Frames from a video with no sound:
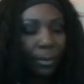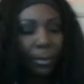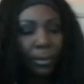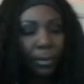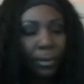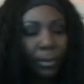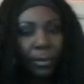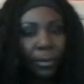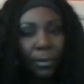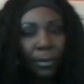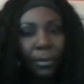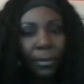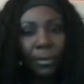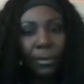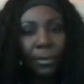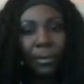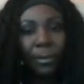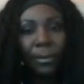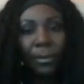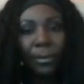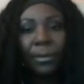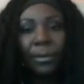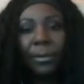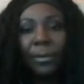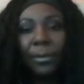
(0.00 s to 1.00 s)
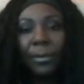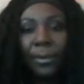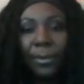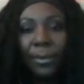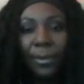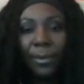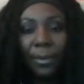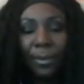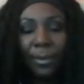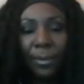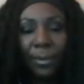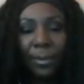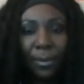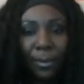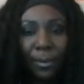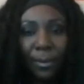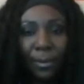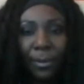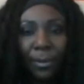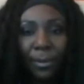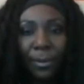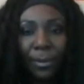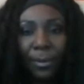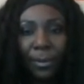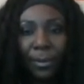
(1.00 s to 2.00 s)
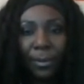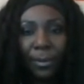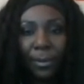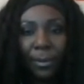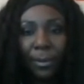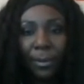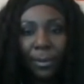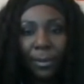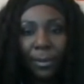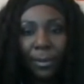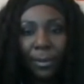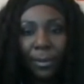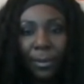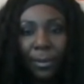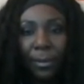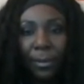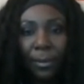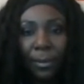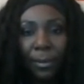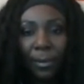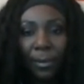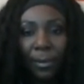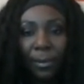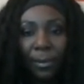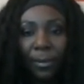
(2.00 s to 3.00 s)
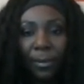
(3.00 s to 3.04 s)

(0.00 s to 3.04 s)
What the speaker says: This person isn't speaking.